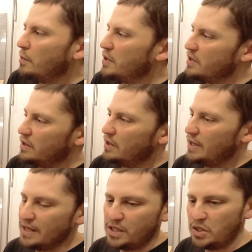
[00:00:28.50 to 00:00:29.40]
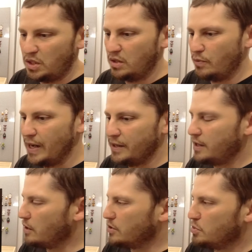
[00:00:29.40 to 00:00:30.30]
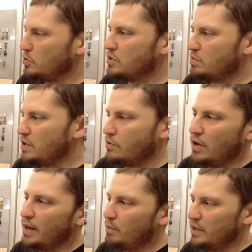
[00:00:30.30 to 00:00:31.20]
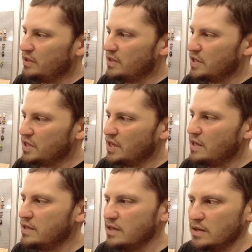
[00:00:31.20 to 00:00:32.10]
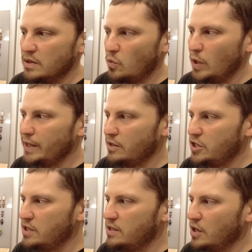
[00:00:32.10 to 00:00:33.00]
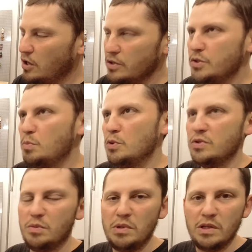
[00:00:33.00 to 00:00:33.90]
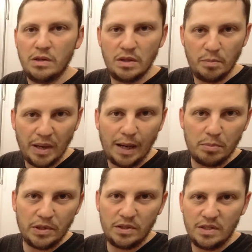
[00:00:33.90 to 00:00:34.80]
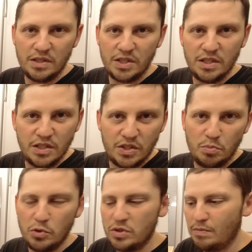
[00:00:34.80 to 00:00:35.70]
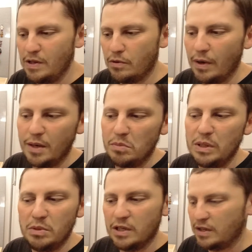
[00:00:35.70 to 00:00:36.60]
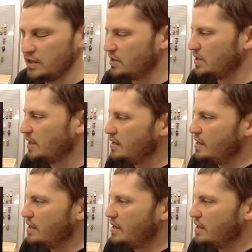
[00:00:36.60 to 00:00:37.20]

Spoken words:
But that's the rally car is supposed to be the grandpa to this, and then the white GTR is supposed to be the papa to this, and this is supposed to be the grandbaby, I guess,